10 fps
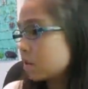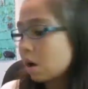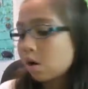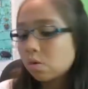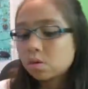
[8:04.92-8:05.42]

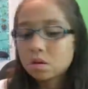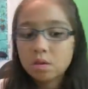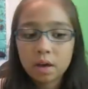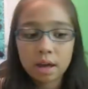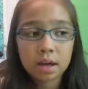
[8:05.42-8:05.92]
Oh,
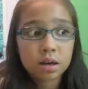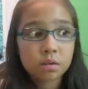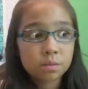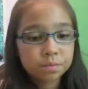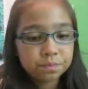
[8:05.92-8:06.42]
okay.
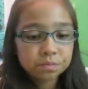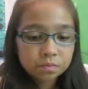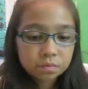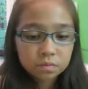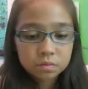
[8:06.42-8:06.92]

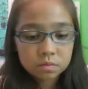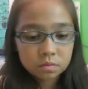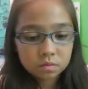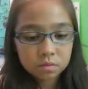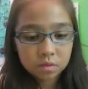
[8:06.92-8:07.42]

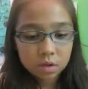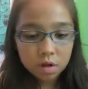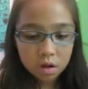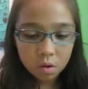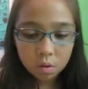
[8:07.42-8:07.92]

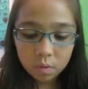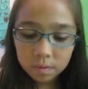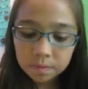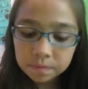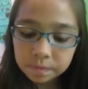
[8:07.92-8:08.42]
Oh,
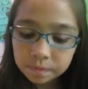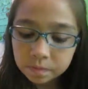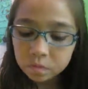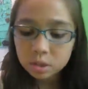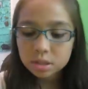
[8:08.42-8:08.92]

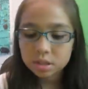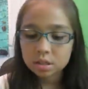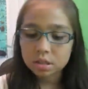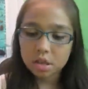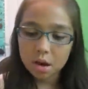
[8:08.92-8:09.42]

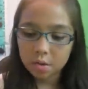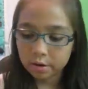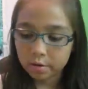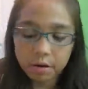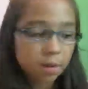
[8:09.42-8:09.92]
where's that one
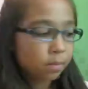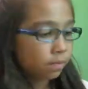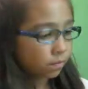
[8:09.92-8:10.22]
from?